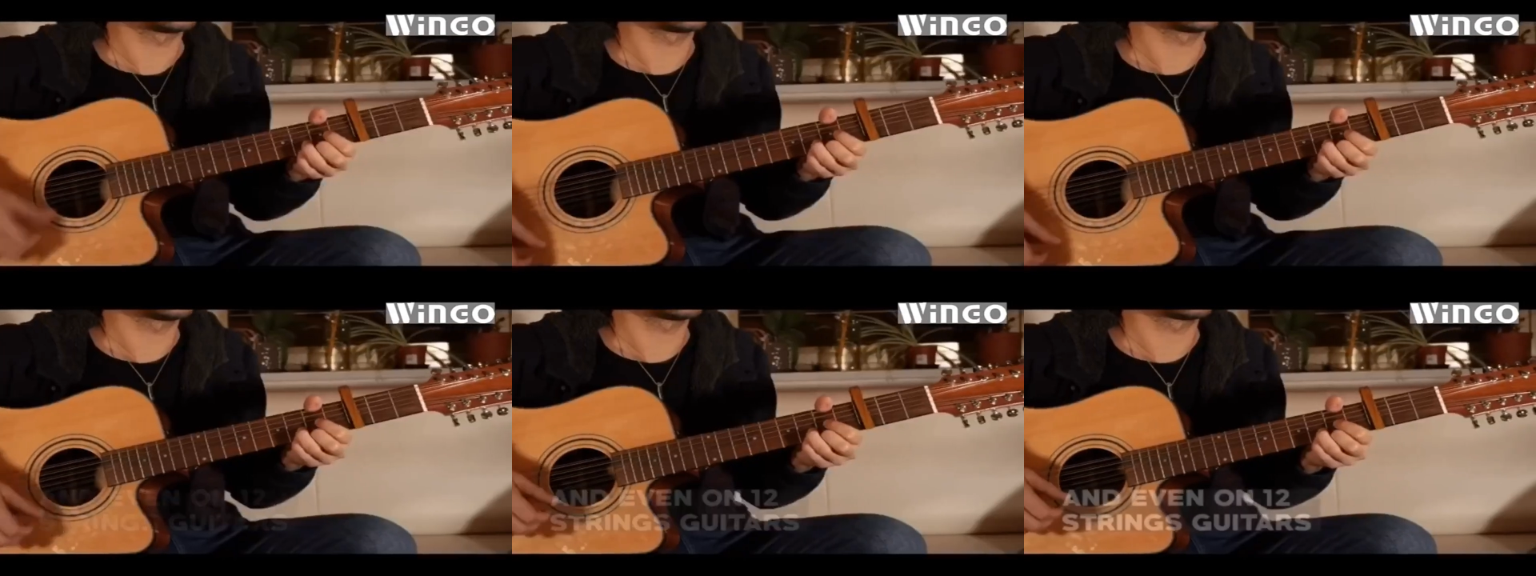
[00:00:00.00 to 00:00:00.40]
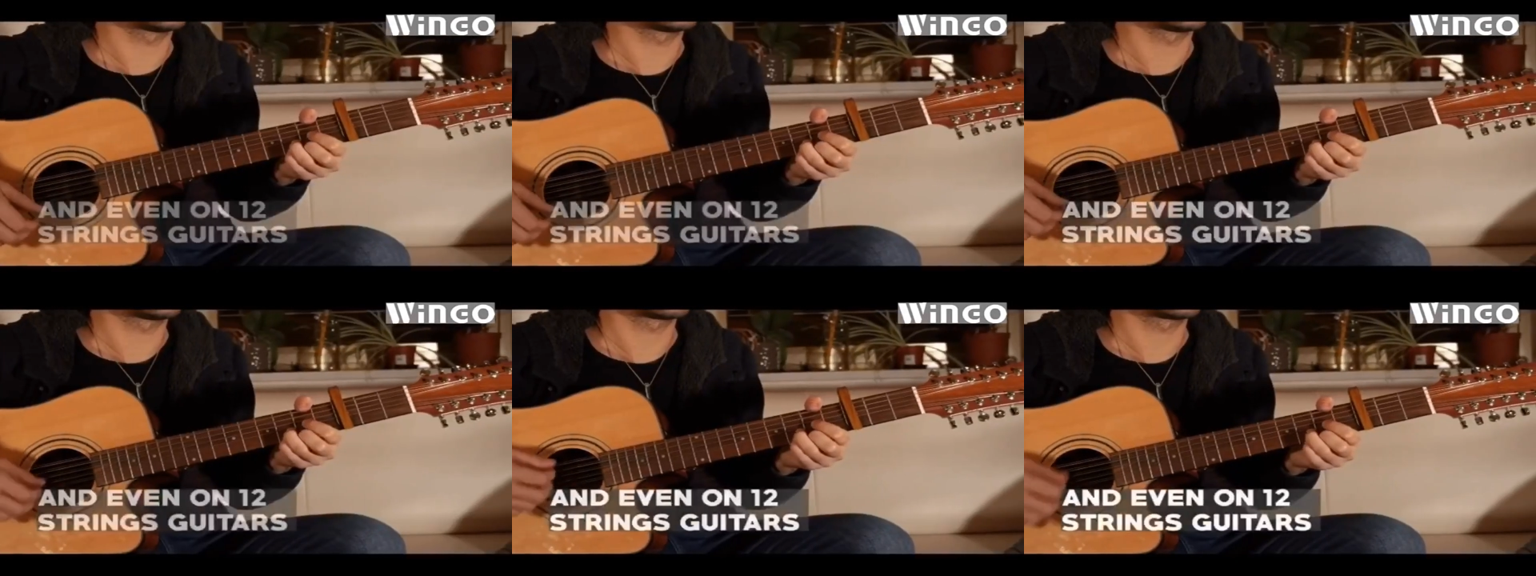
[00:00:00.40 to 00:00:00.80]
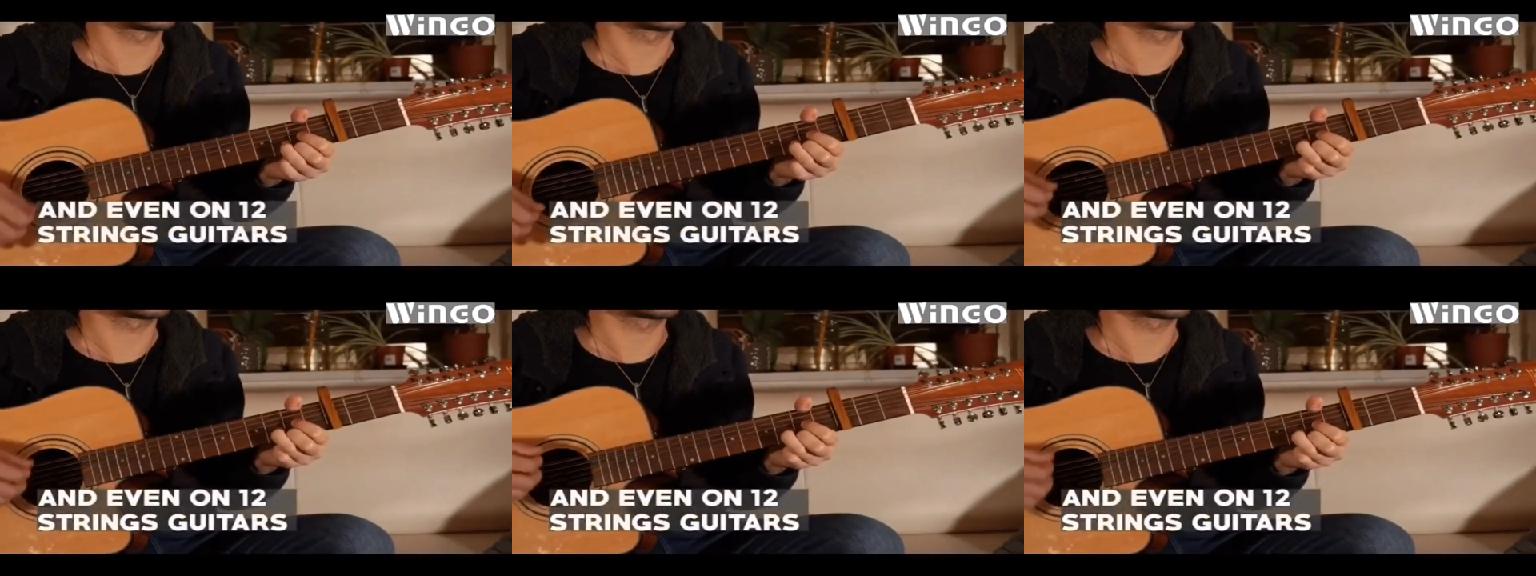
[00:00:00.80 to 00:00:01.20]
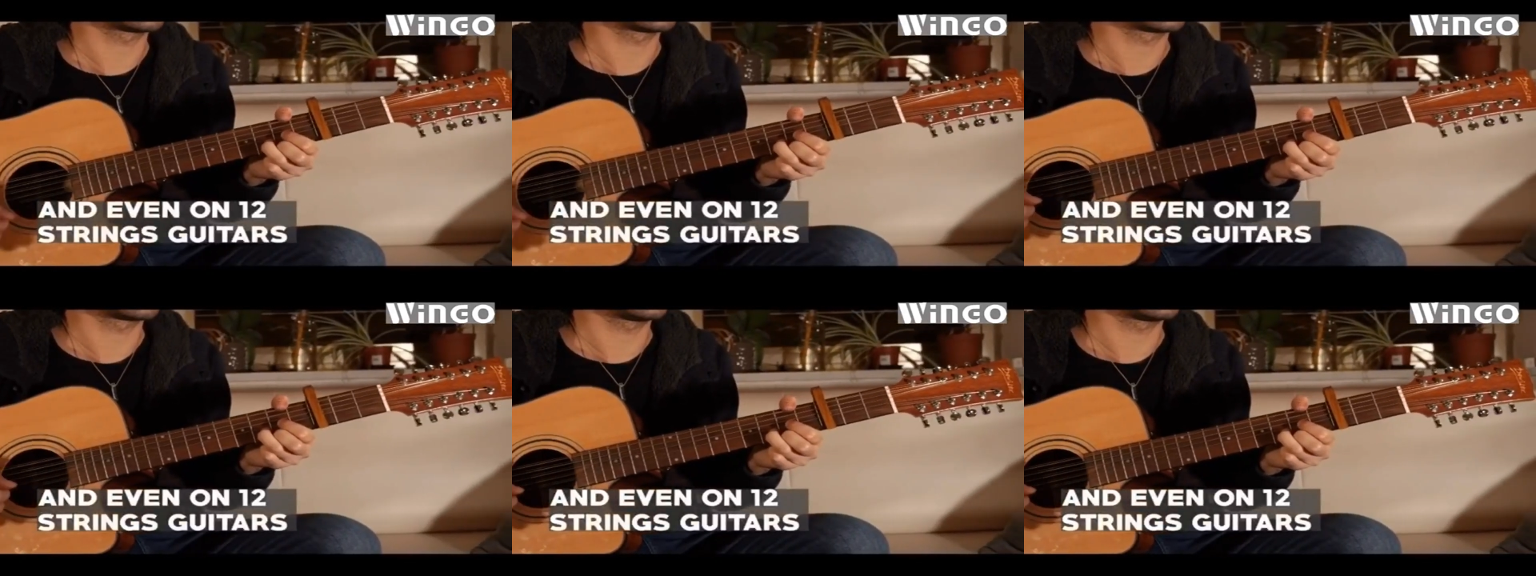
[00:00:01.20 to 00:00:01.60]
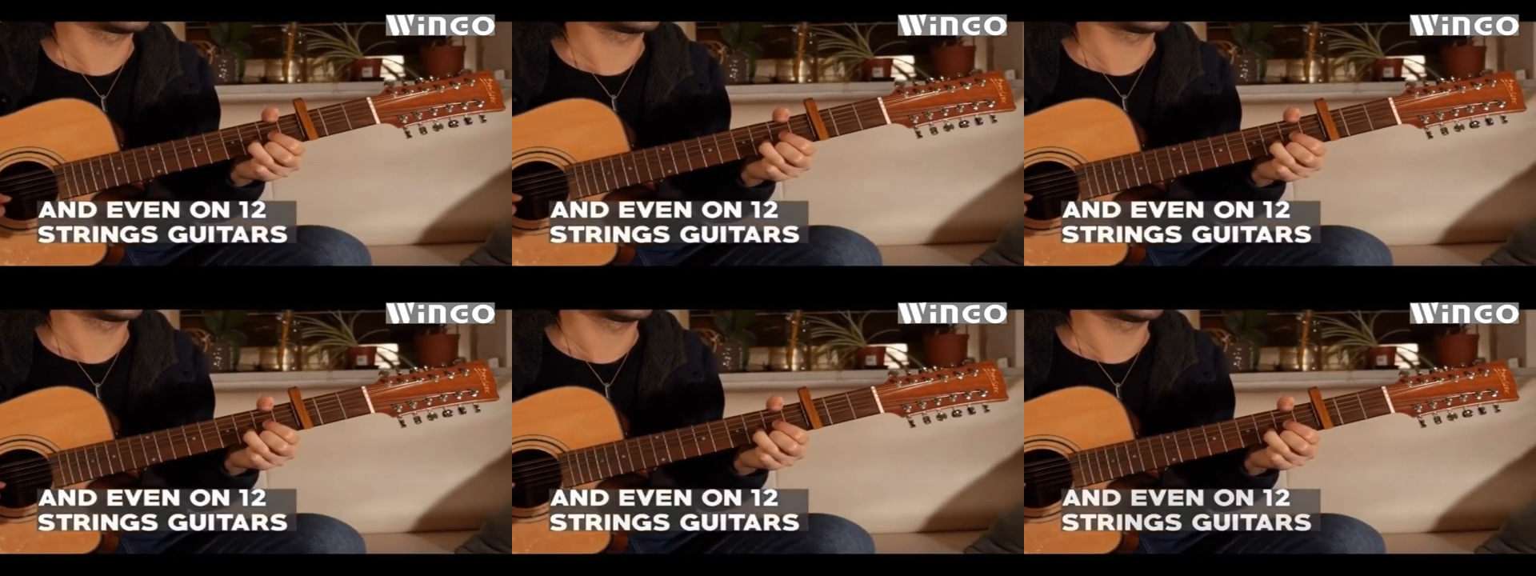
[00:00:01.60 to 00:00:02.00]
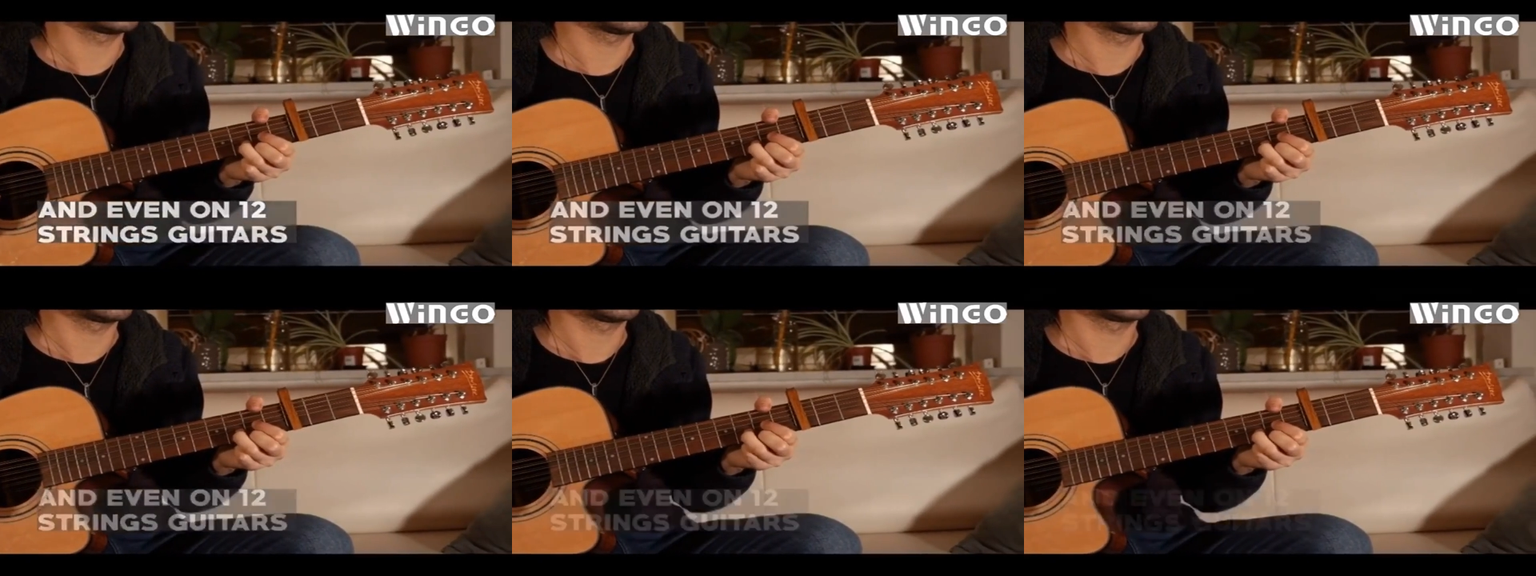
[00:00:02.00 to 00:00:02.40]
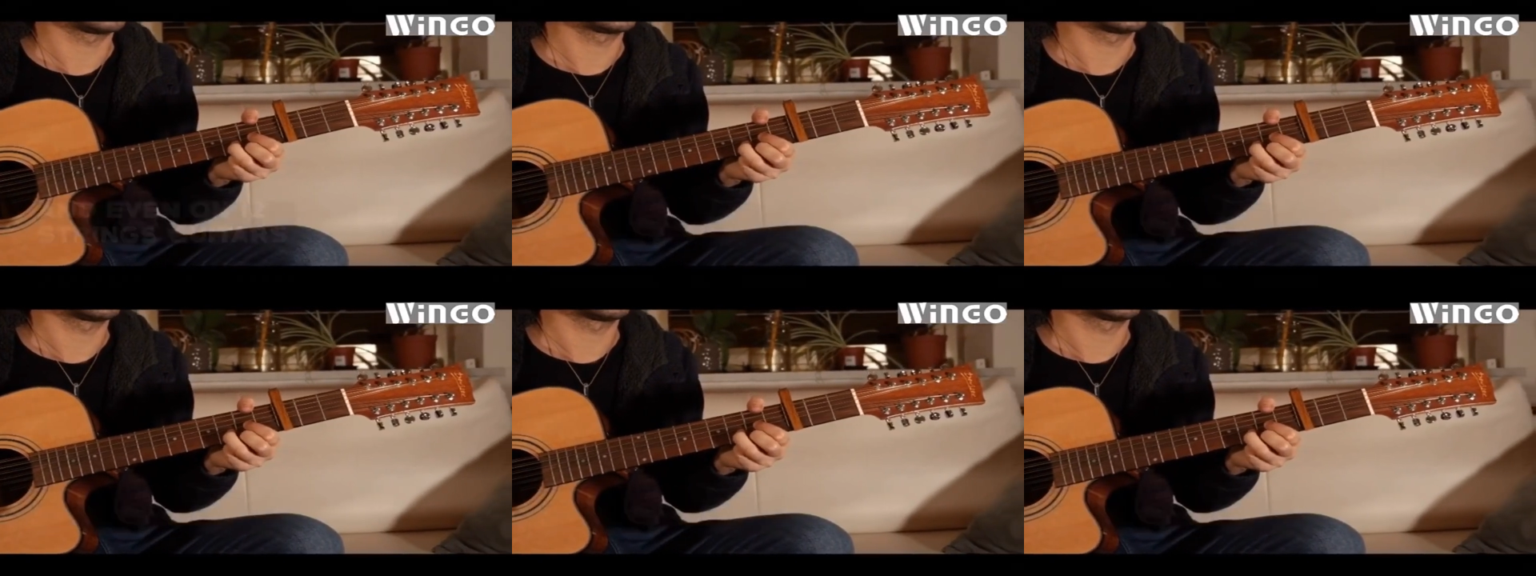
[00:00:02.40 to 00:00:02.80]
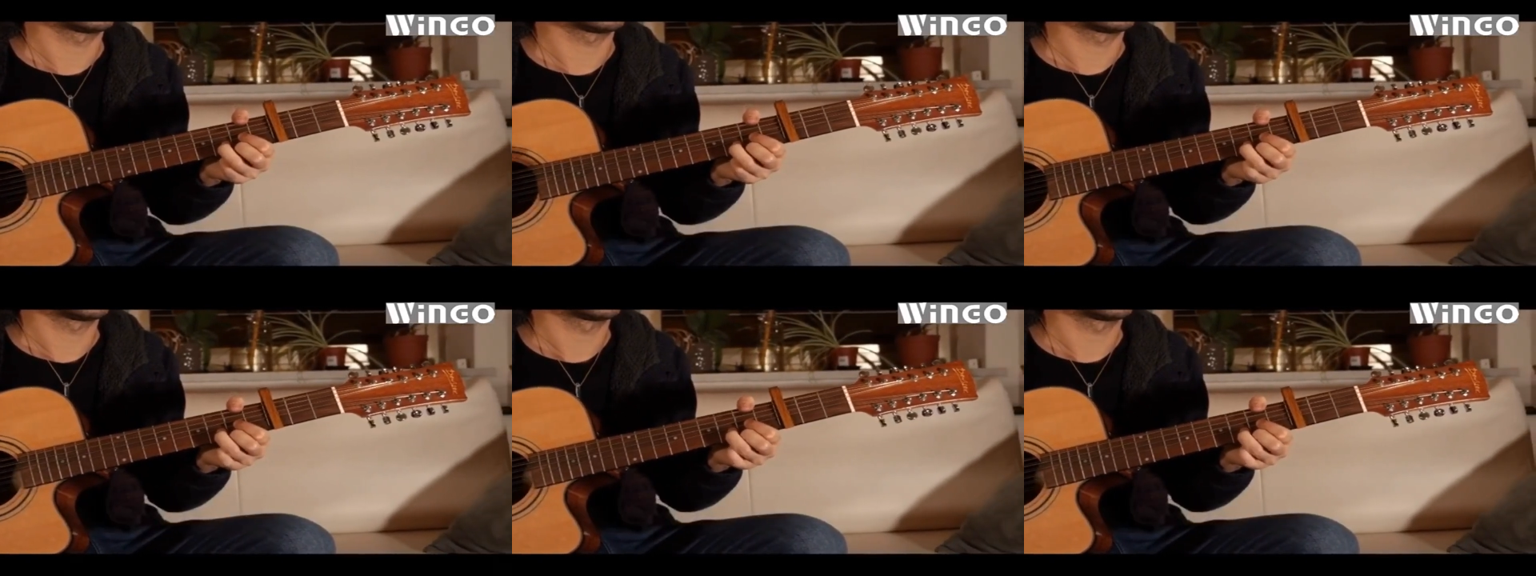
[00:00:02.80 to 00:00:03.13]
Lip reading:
Nobody's mouth can be seen.